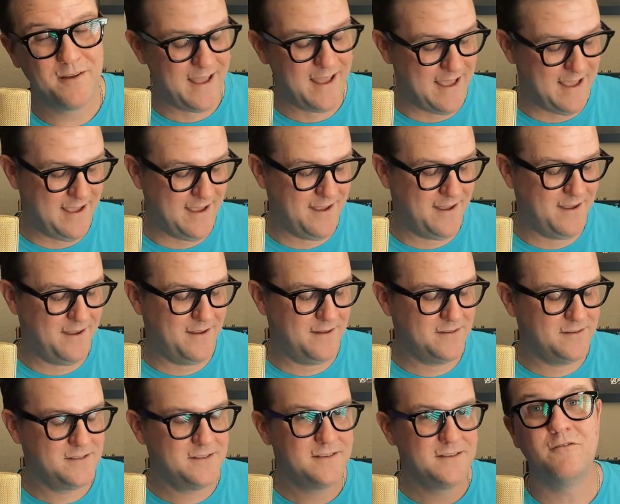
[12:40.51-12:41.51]

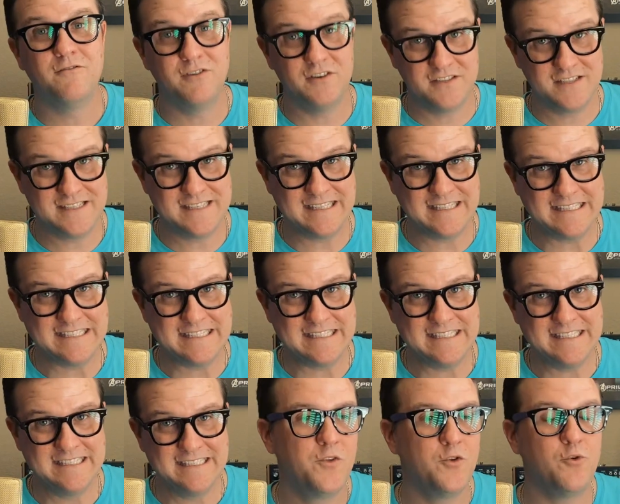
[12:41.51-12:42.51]
and versatility,
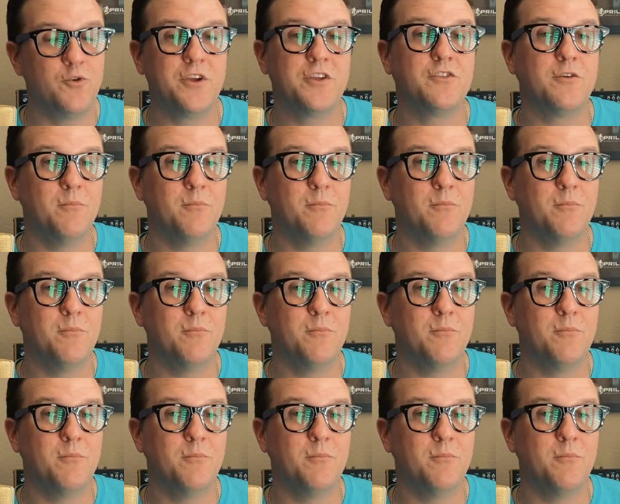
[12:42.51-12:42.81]
you'll get